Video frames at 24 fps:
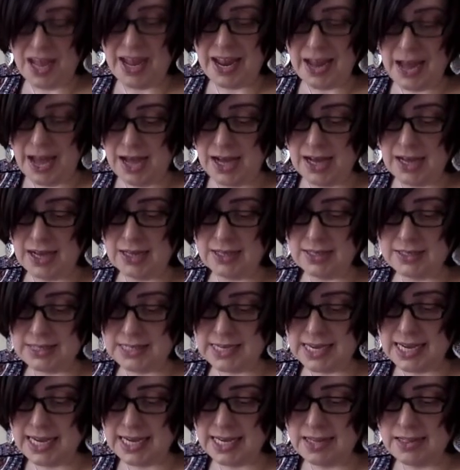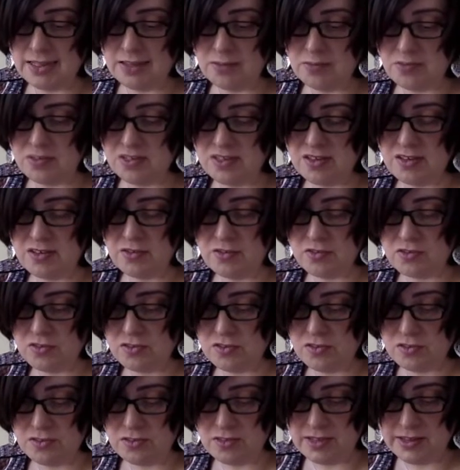are taking themselves
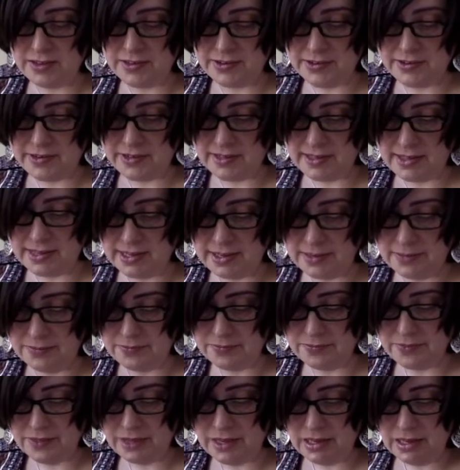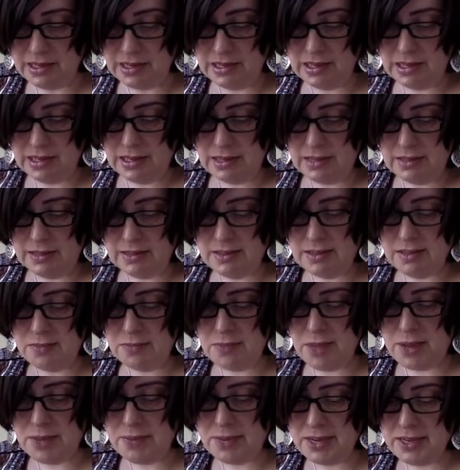too seriously. This
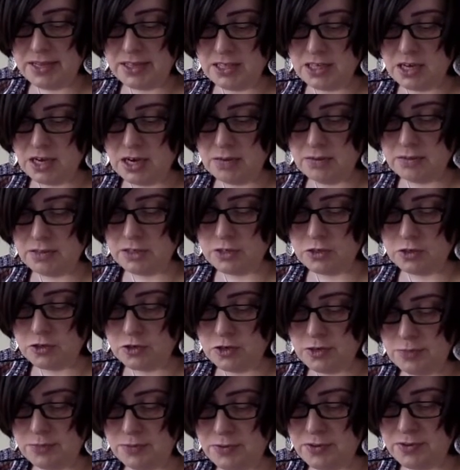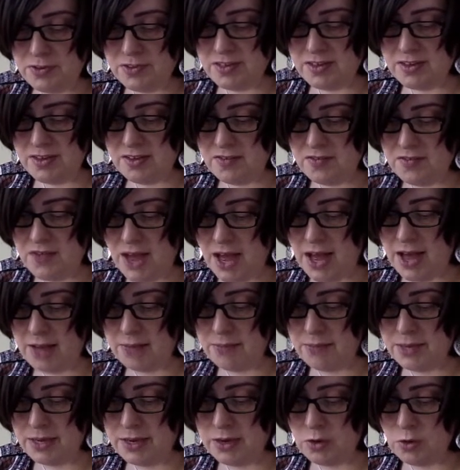may be a time to trip yourself up
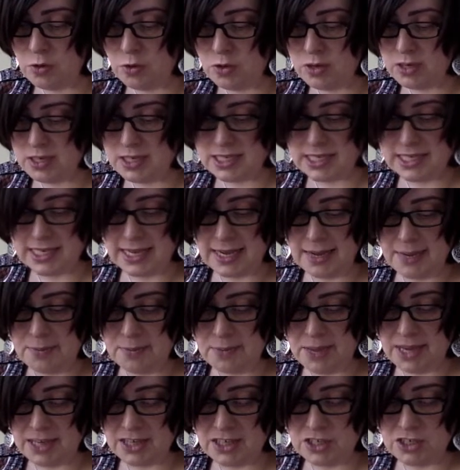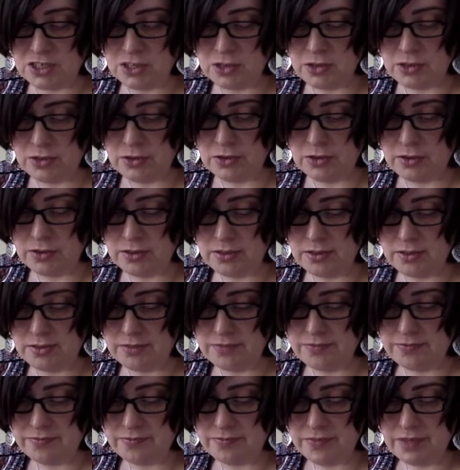in order to get back to earth.
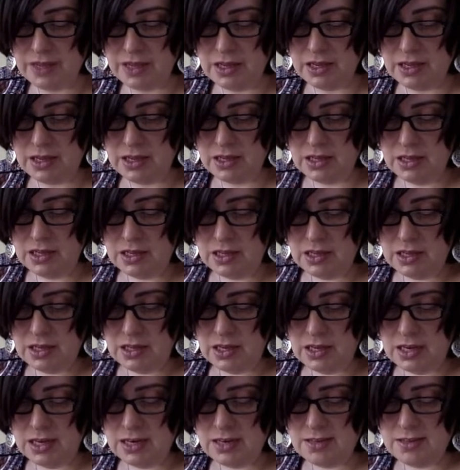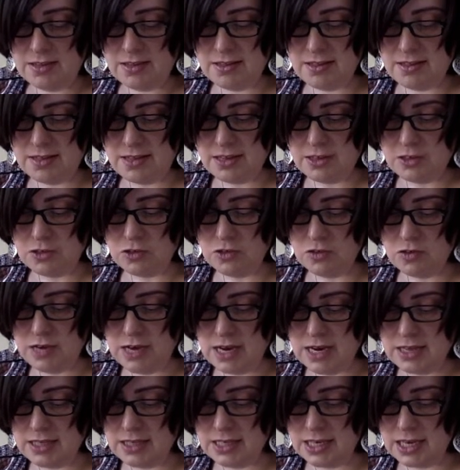It is essential
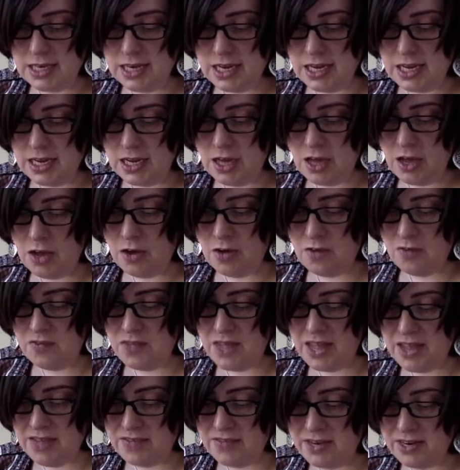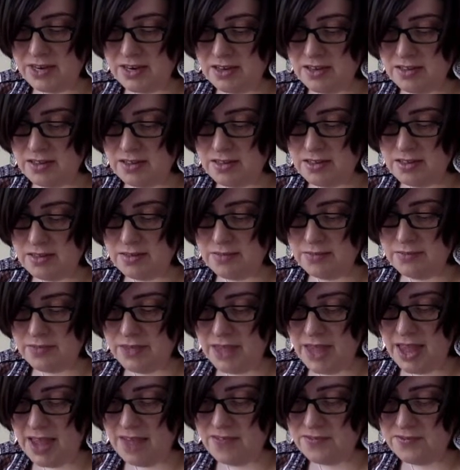now to let go of heaviness,
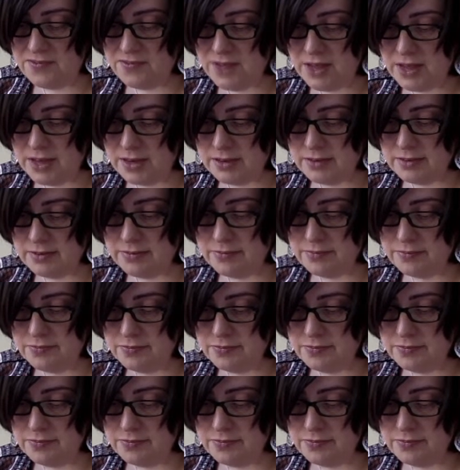have fun,